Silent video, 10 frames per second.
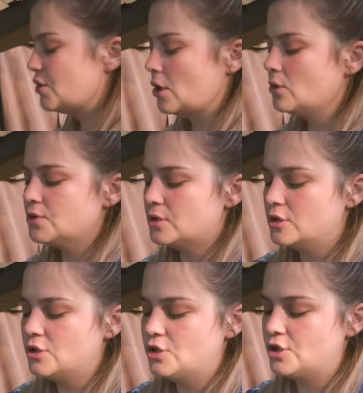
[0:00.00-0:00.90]
salt,
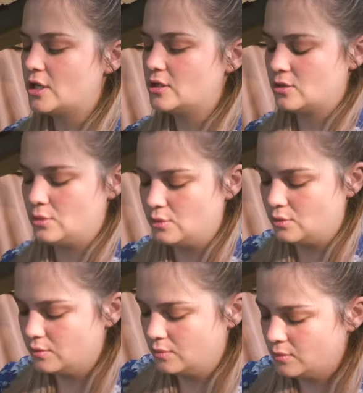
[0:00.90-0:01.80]
just
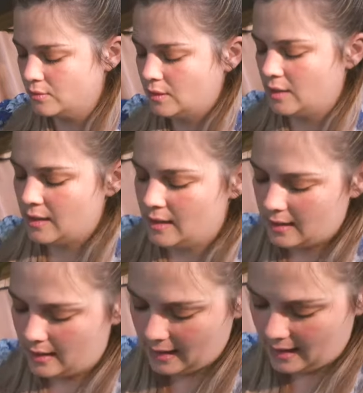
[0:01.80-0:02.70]
to
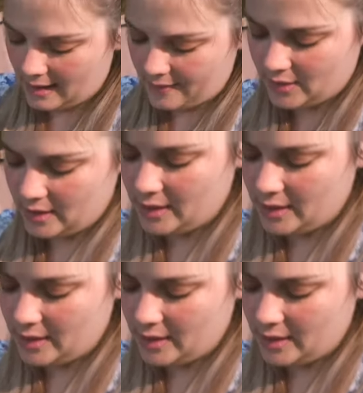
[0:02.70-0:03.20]
have a